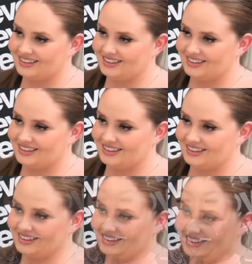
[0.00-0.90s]

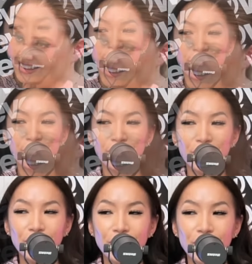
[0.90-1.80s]
(no one is talking)